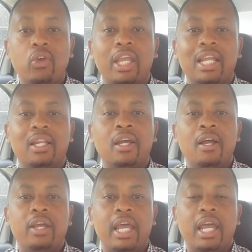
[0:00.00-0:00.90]
You can
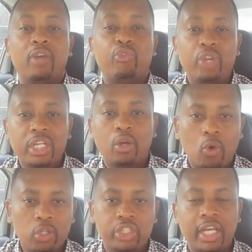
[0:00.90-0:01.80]

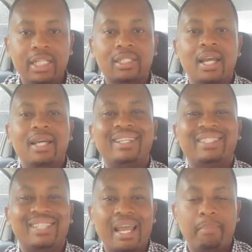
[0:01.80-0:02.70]
renegotiate
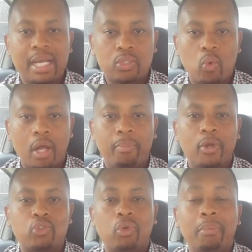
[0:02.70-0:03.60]
the term as well,
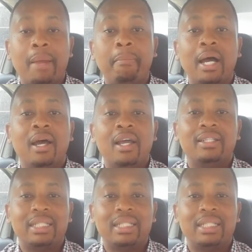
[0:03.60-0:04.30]
because remember,